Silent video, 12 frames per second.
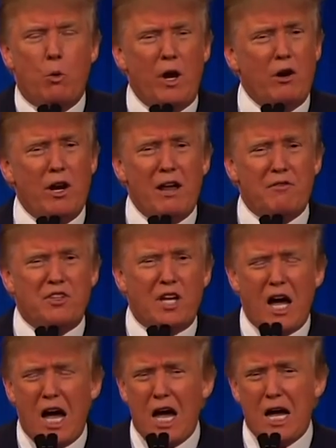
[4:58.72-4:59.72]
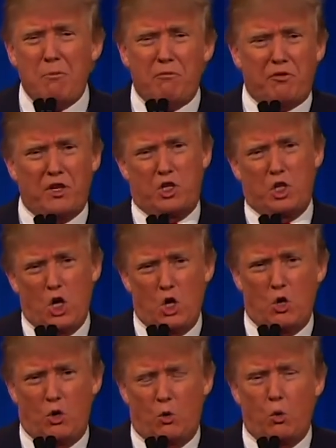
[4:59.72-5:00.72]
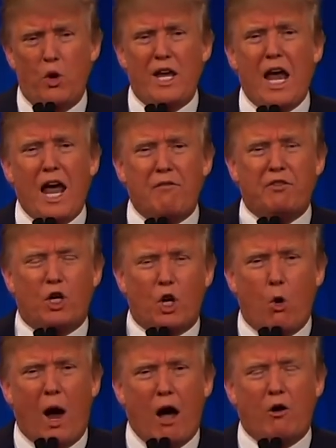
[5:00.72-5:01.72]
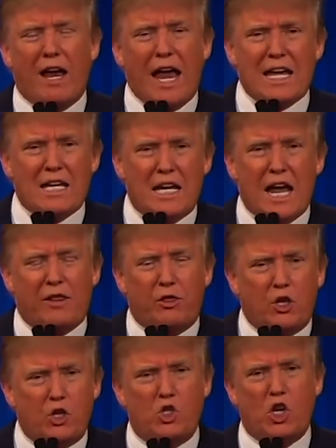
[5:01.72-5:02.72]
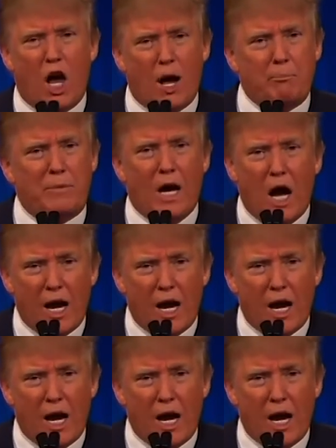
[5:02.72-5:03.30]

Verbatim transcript: We don't have time for tone. The biggest question hanging over the 2020